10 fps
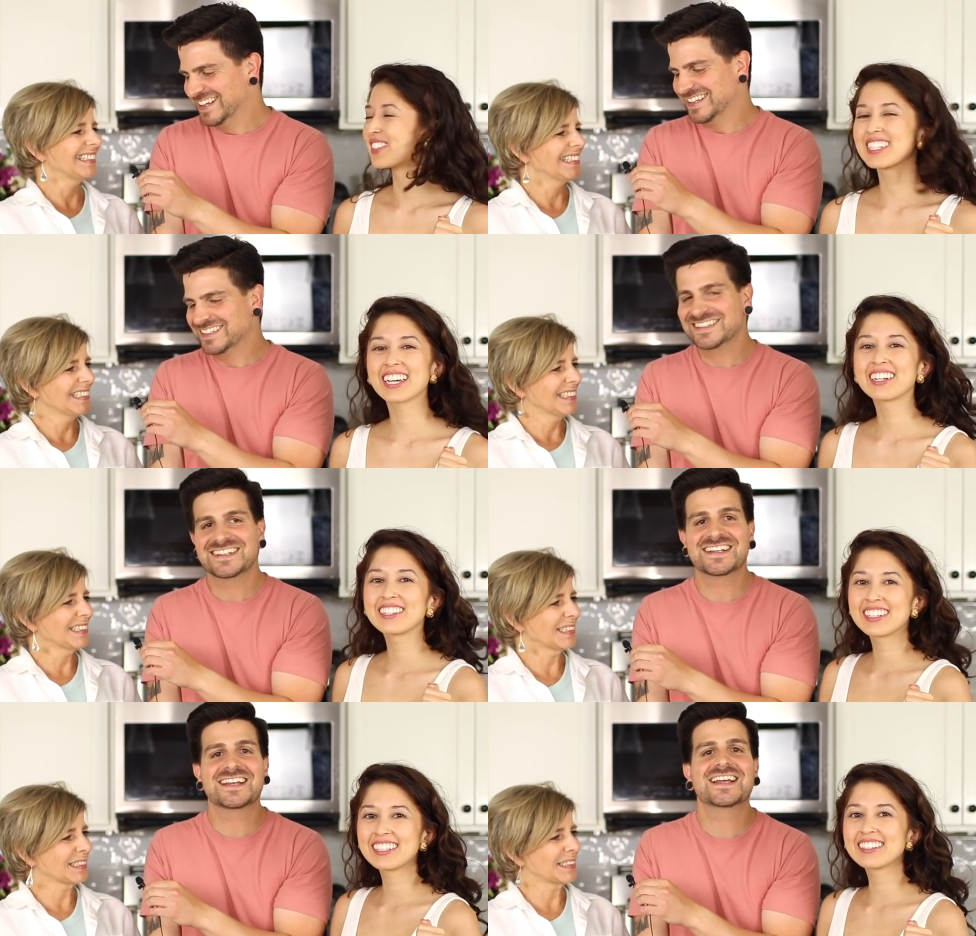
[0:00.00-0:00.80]
Speaker 1: got
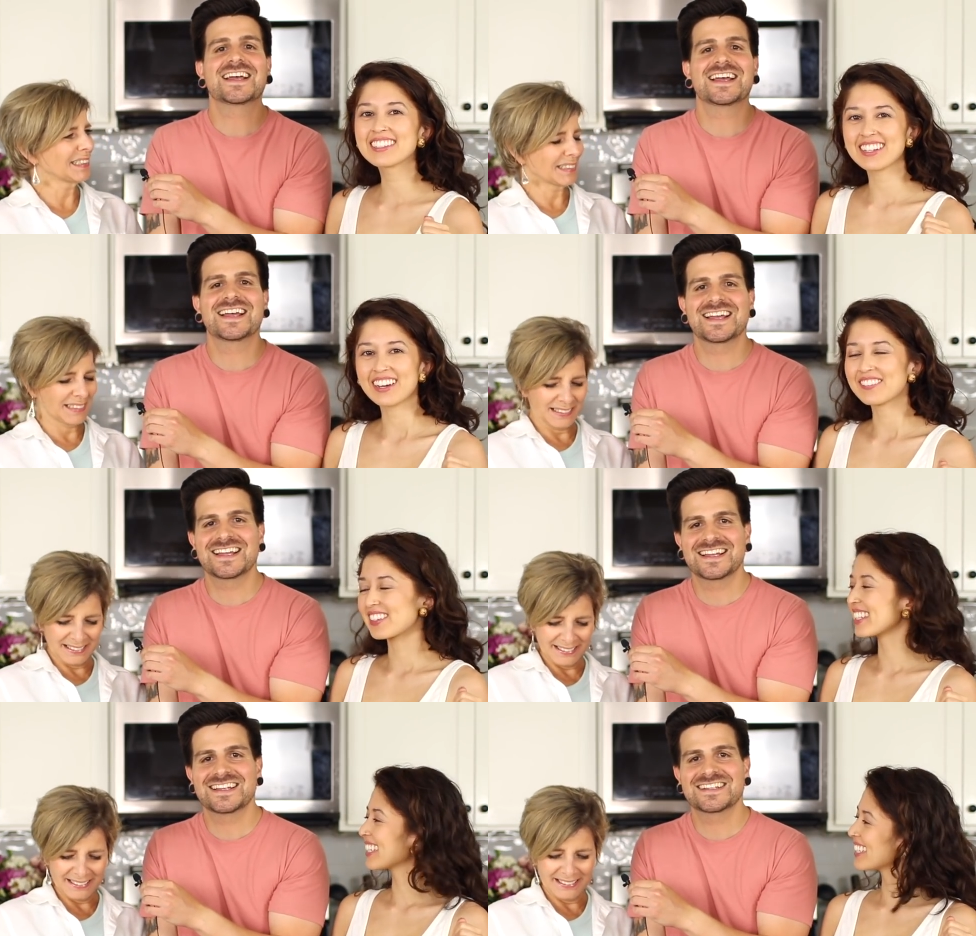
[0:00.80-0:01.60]
her heels on
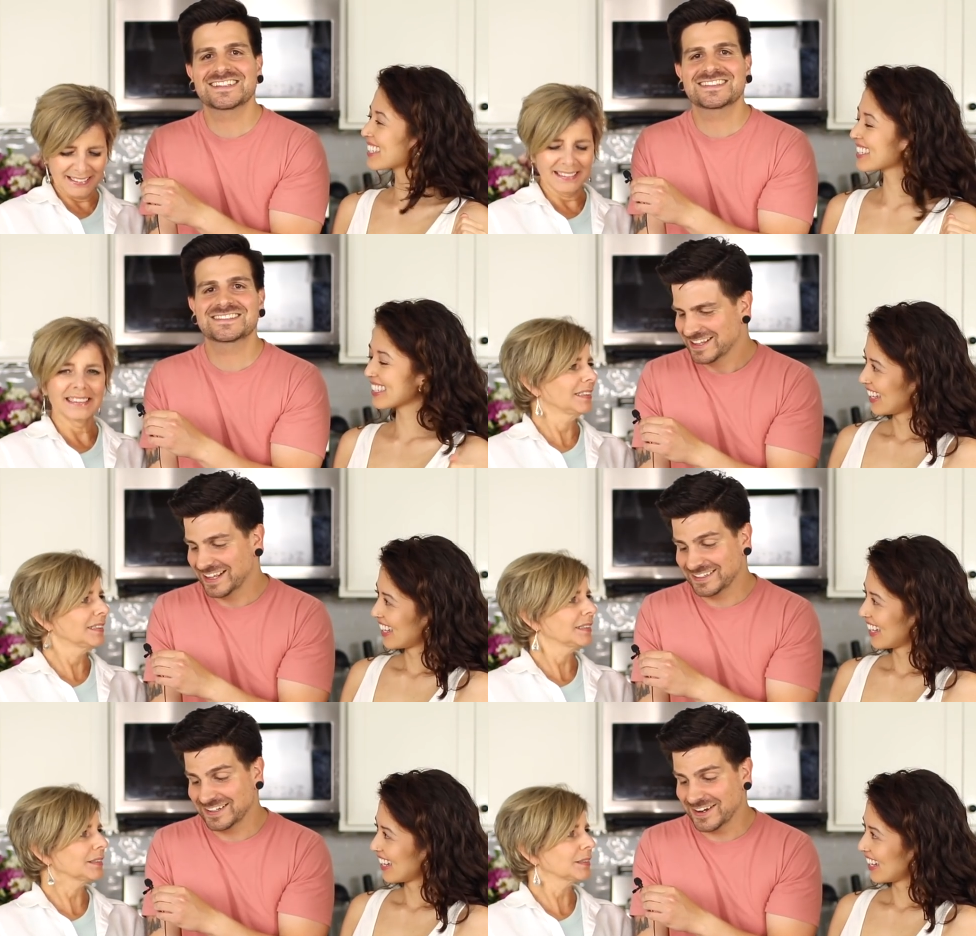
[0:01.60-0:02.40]
for this.
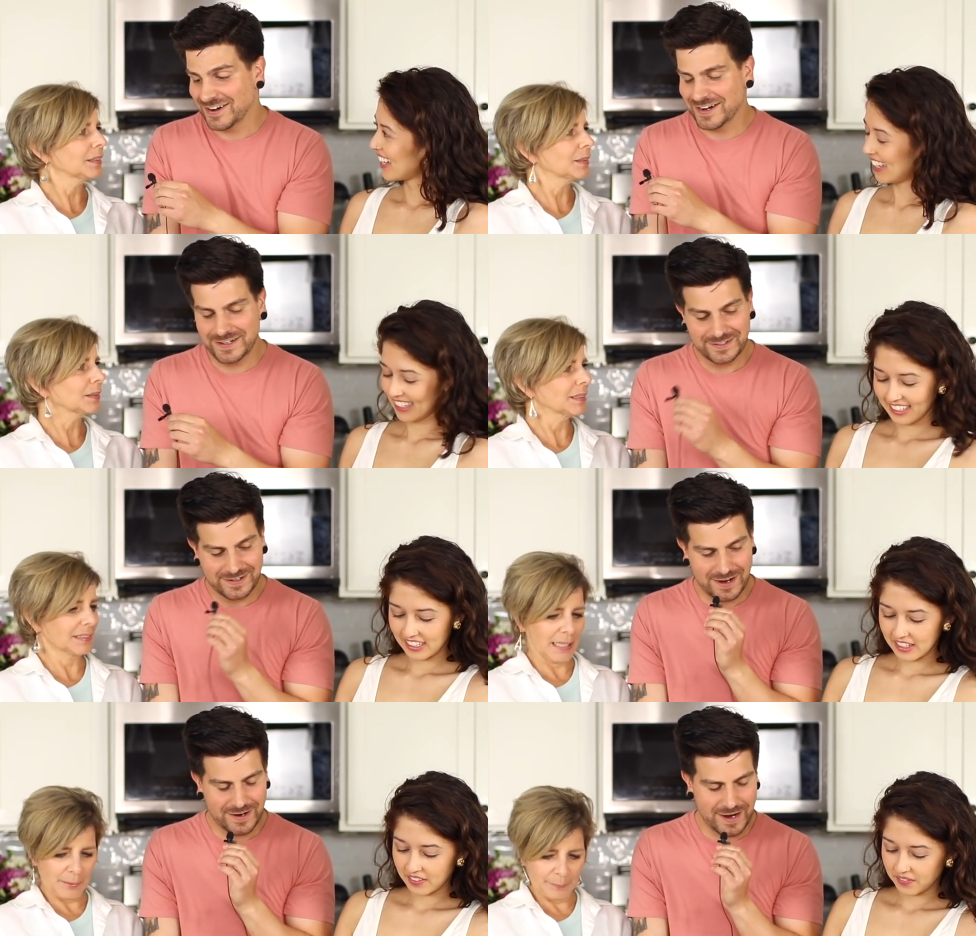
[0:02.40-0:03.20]
Speaker 2: That's
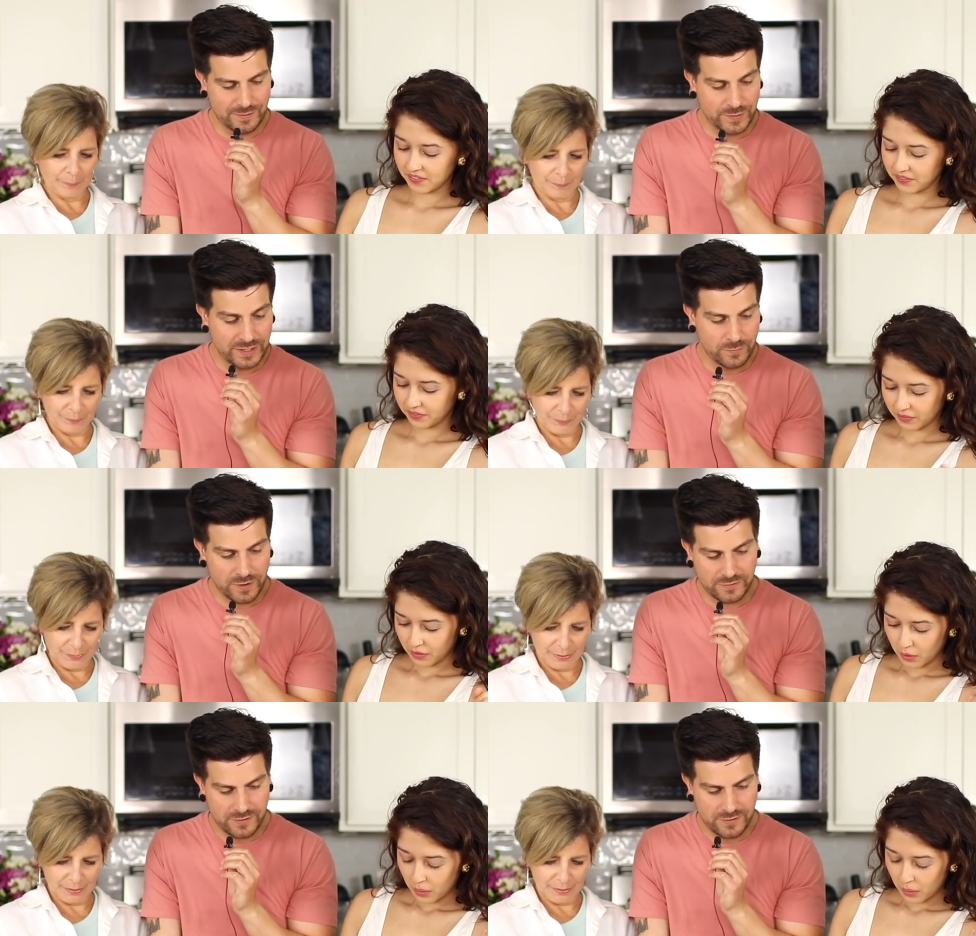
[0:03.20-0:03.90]
hilarious. All right, we worked